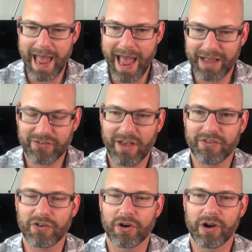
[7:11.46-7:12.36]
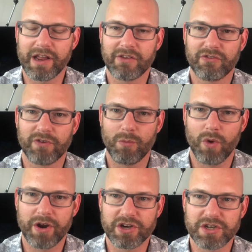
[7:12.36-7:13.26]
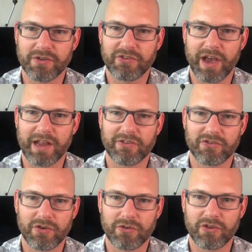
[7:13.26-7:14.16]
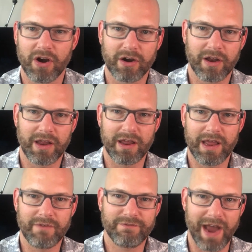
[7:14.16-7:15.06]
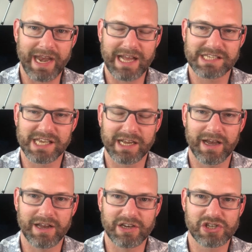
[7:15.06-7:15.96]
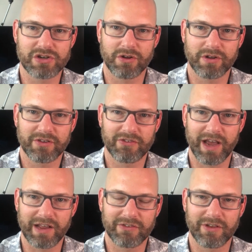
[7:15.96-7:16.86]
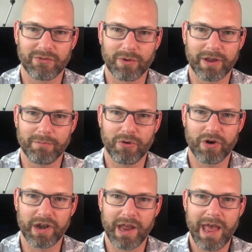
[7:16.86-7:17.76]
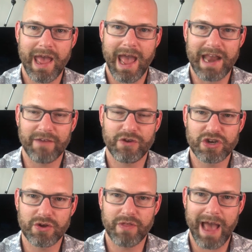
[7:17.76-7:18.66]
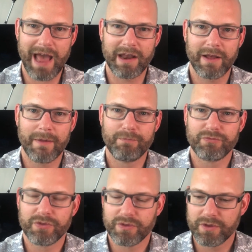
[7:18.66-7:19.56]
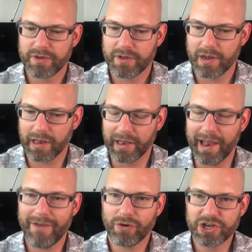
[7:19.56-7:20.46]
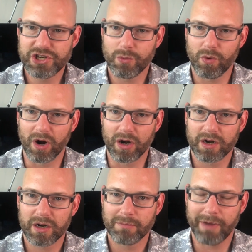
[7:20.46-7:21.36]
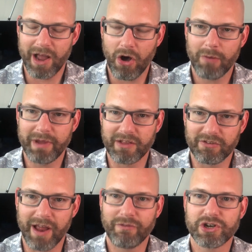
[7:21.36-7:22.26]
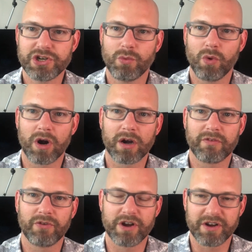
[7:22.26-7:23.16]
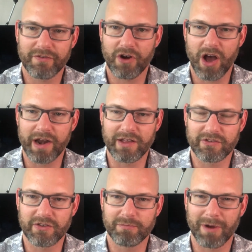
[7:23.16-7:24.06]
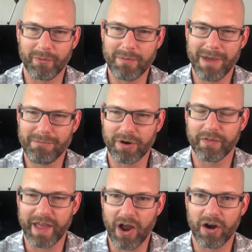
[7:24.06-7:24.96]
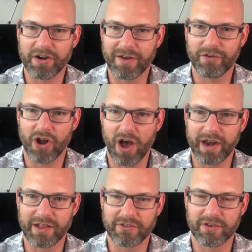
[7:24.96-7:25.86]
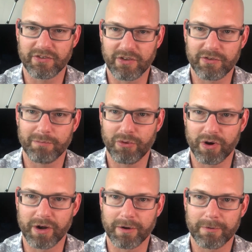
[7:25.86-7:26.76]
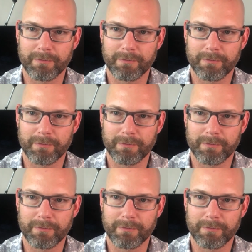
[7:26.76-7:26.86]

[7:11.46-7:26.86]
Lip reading: excess earnings from one or two sites to start financing additional sites. That's really important. And if you do that, leverage your work. By all means, leverage your work for your different audiences, but remember, they are different audiences. It's important.